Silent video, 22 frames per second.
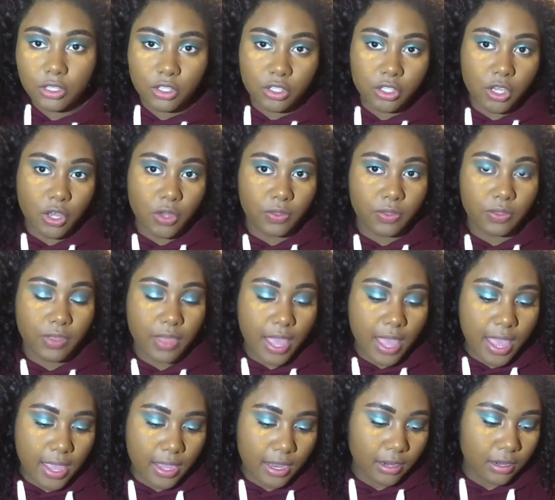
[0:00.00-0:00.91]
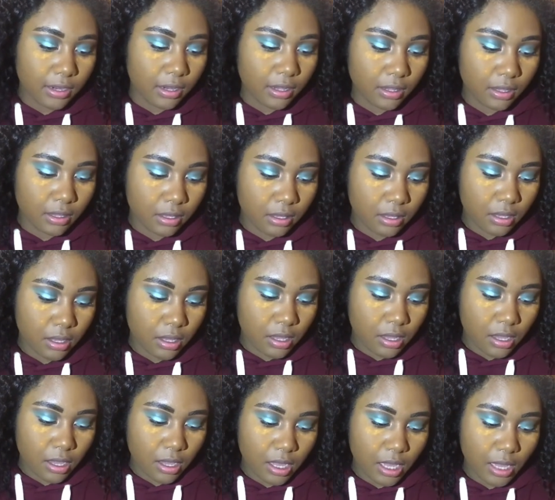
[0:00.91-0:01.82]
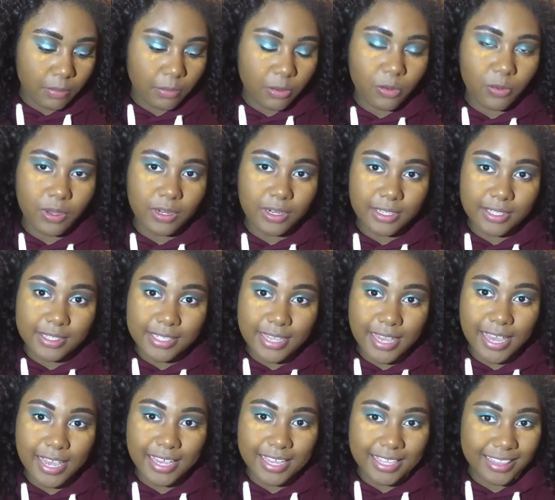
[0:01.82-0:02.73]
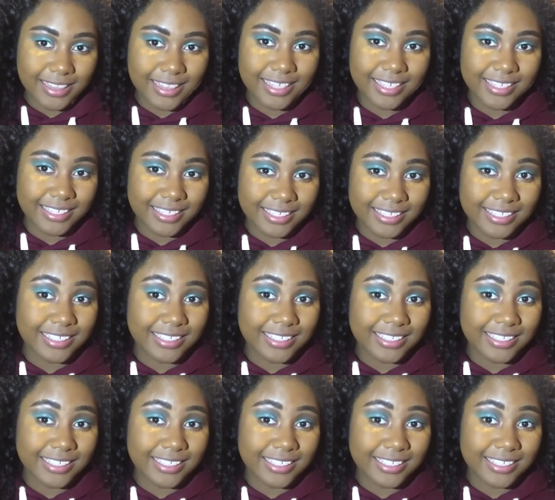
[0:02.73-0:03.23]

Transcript: And so then I'm going to take this